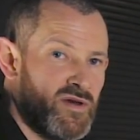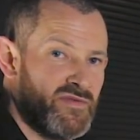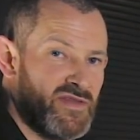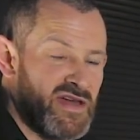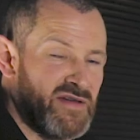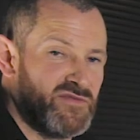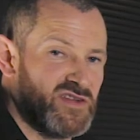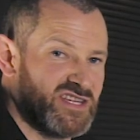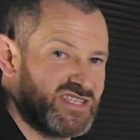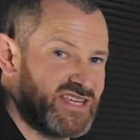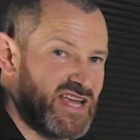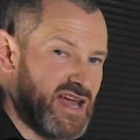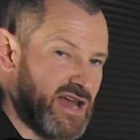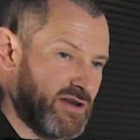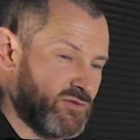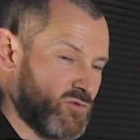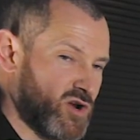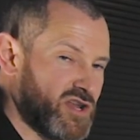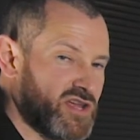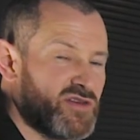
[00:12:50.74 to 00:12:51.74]
if you're
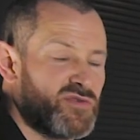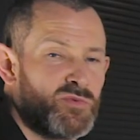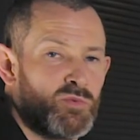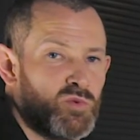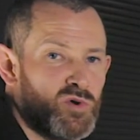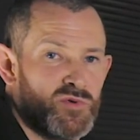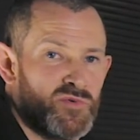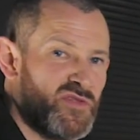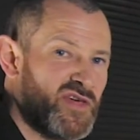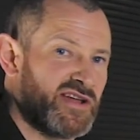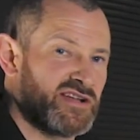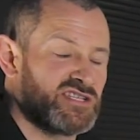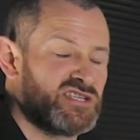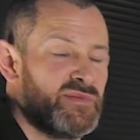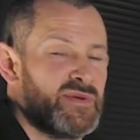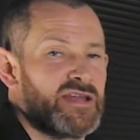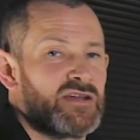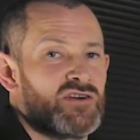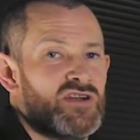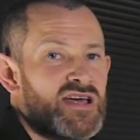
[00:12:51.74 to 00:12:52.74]
seeing what you would think
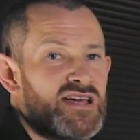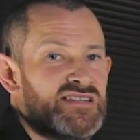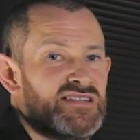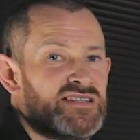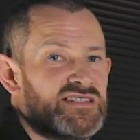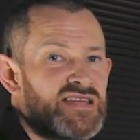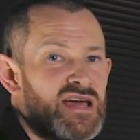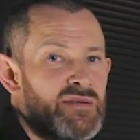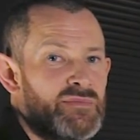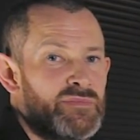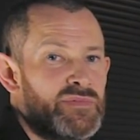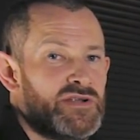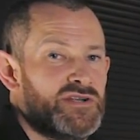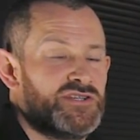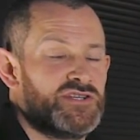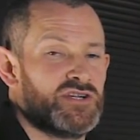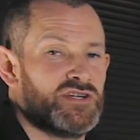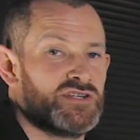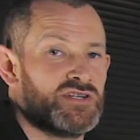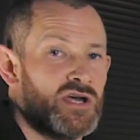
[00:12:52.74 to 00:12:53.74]
to be crazy
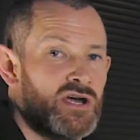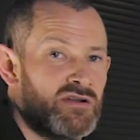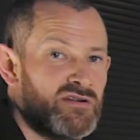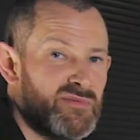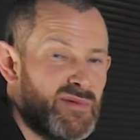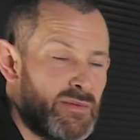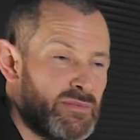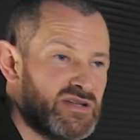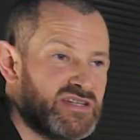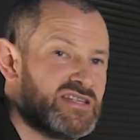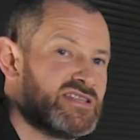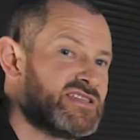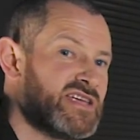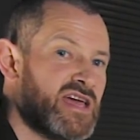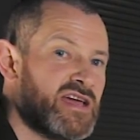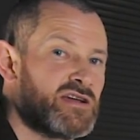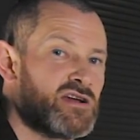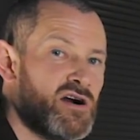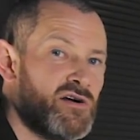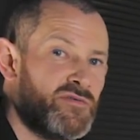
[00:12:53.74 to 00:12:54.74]
temperatures, remember to
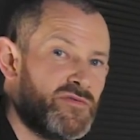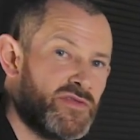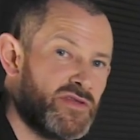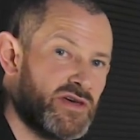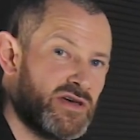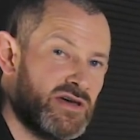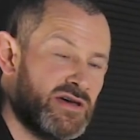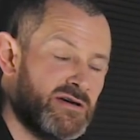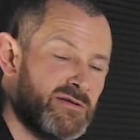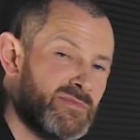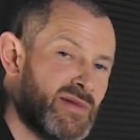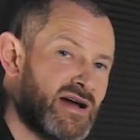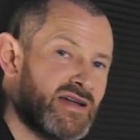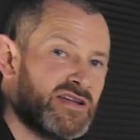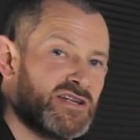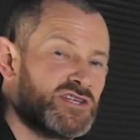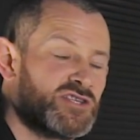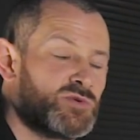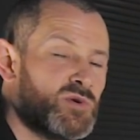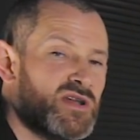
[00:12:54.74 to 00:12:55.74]
take off the
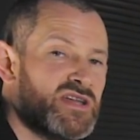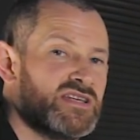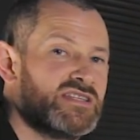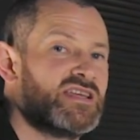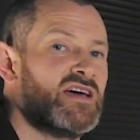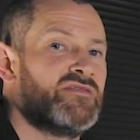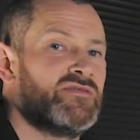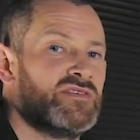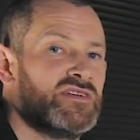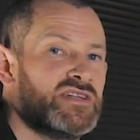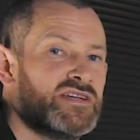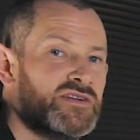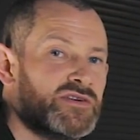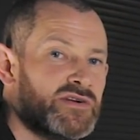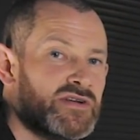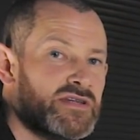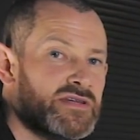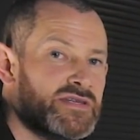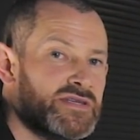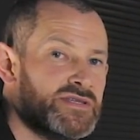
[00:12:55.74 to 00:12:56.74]
minus 27
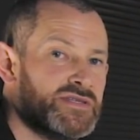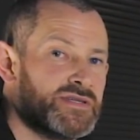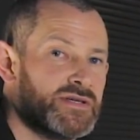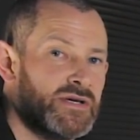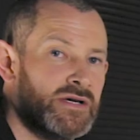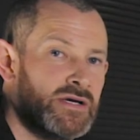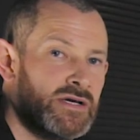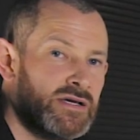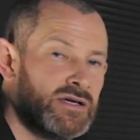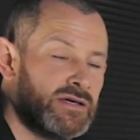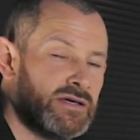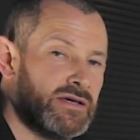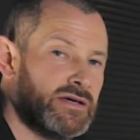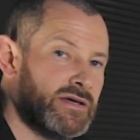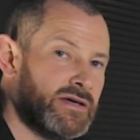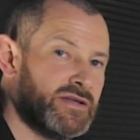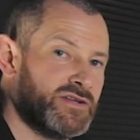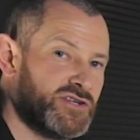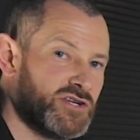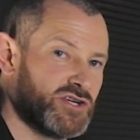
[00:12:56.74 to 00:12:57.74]
degrees,
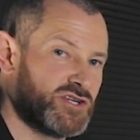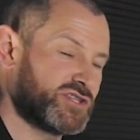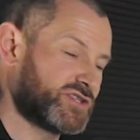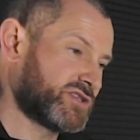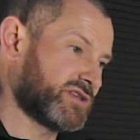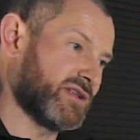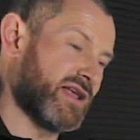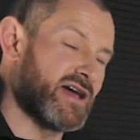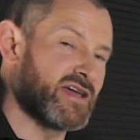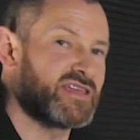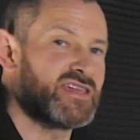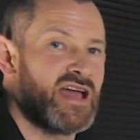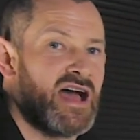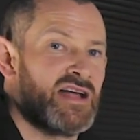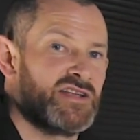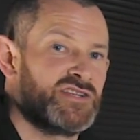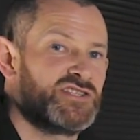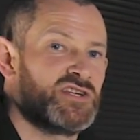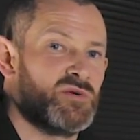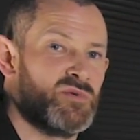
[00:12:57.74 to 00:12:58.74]
just like you
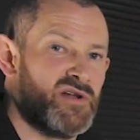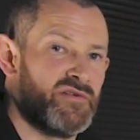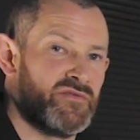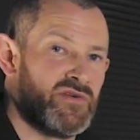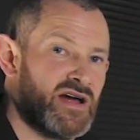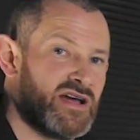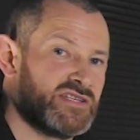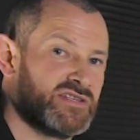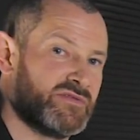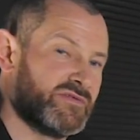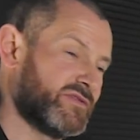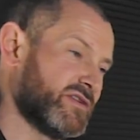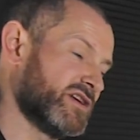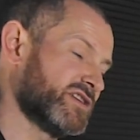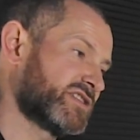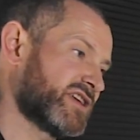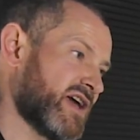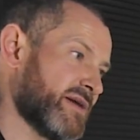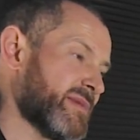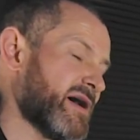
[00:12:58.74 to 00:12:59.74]
had to when Ryzen
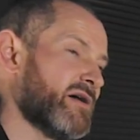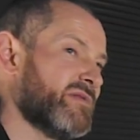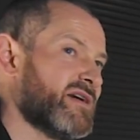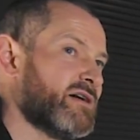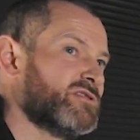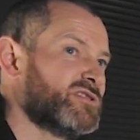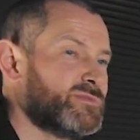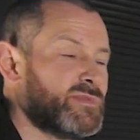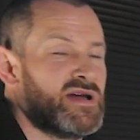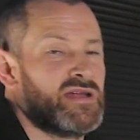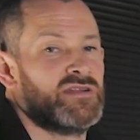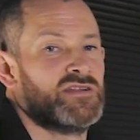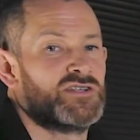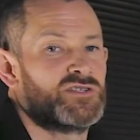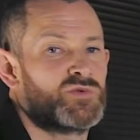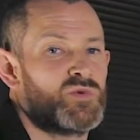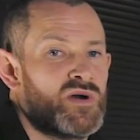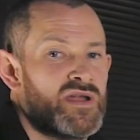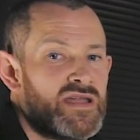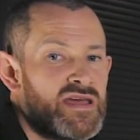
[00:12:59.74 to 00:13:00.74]
first came out and that was minus
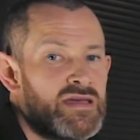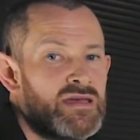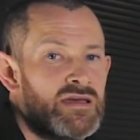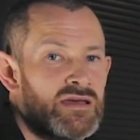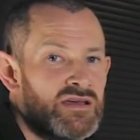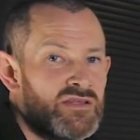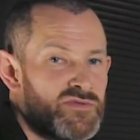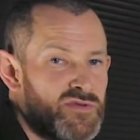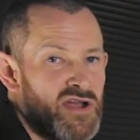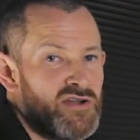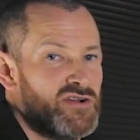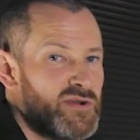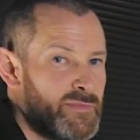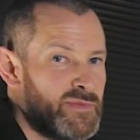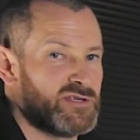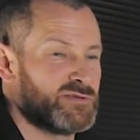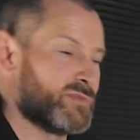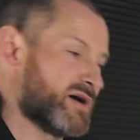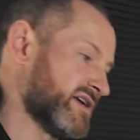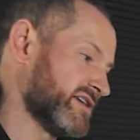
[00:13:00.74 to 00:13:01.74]
20,
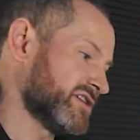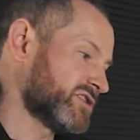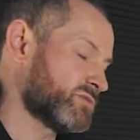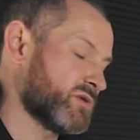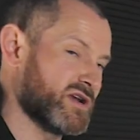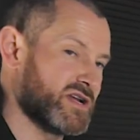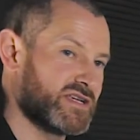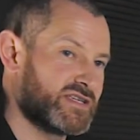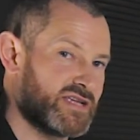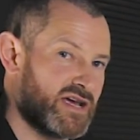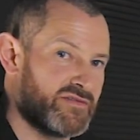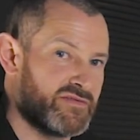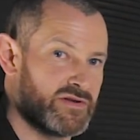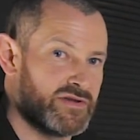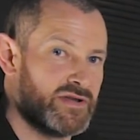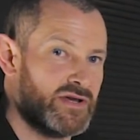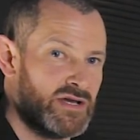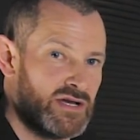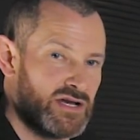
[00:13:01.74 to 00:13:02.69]
Threadripper's minus 27.